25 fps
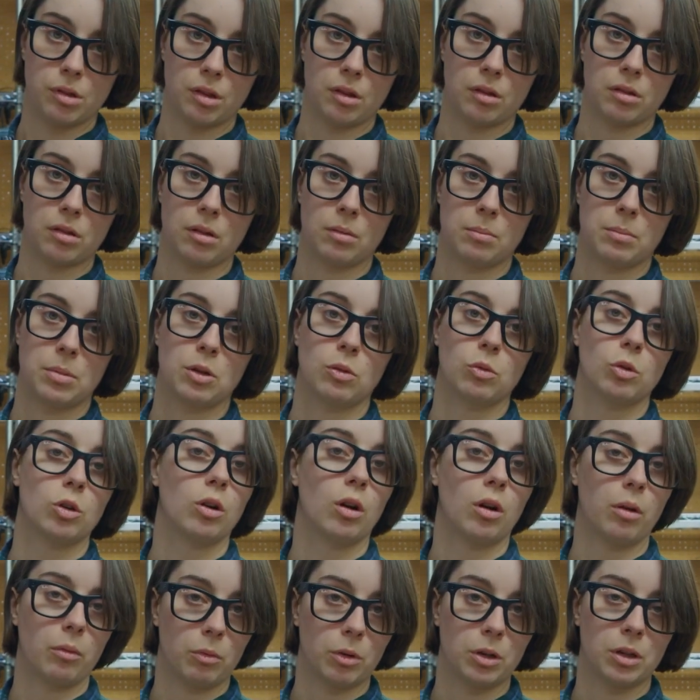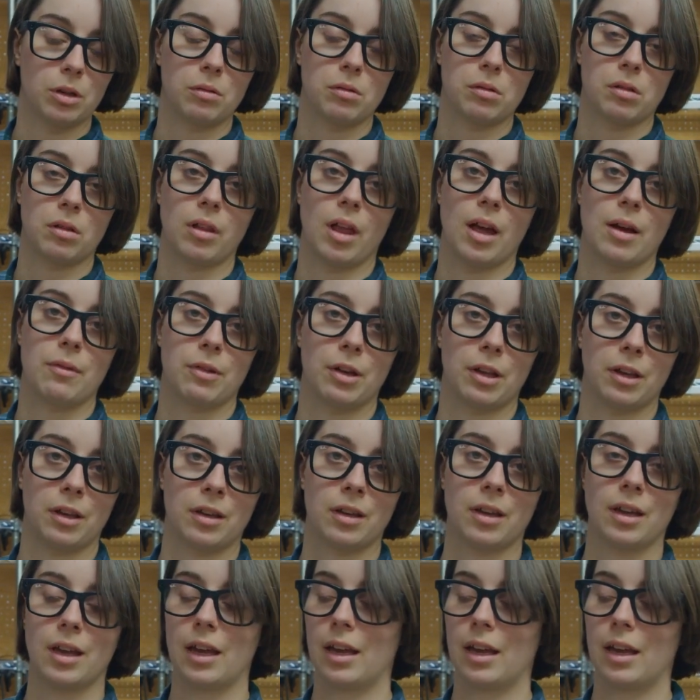this computer on Windows 11,